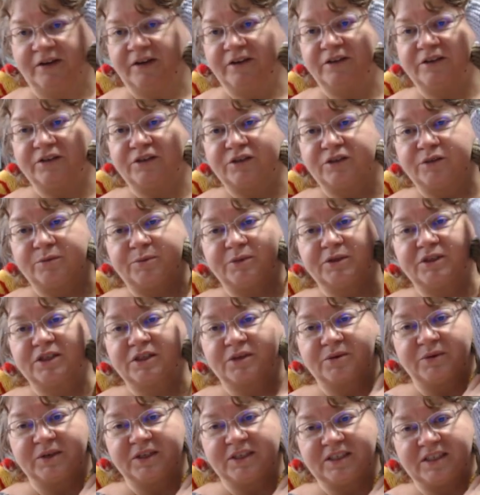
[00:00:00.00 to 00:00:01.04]
Super
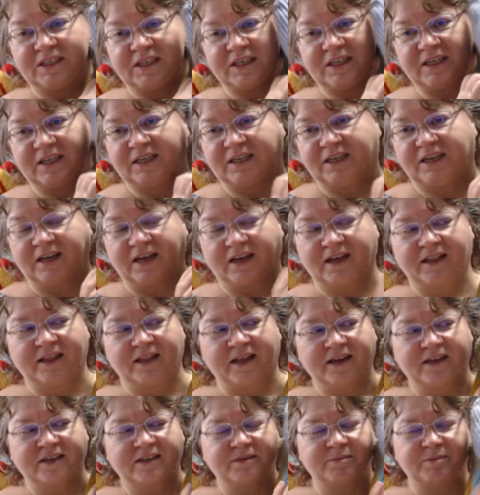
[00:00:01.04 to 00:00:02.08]
squishy. I
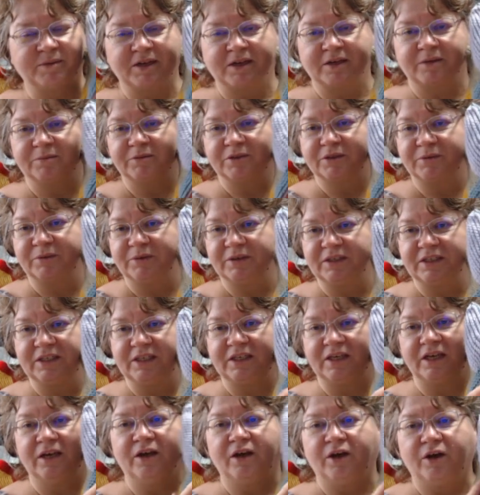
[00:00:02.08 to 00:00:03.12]
like to make them squishy.